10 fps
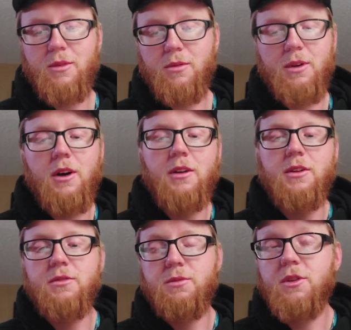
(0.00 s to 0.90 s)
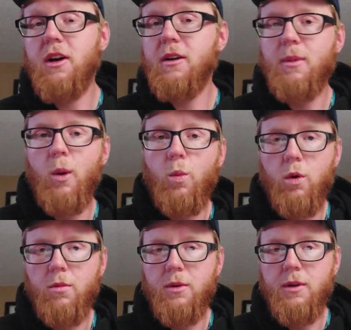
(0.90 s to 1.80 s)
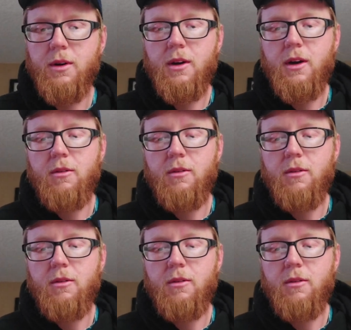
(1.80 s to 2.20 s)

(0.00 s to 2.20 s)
but regardless, we're talking about Warburg,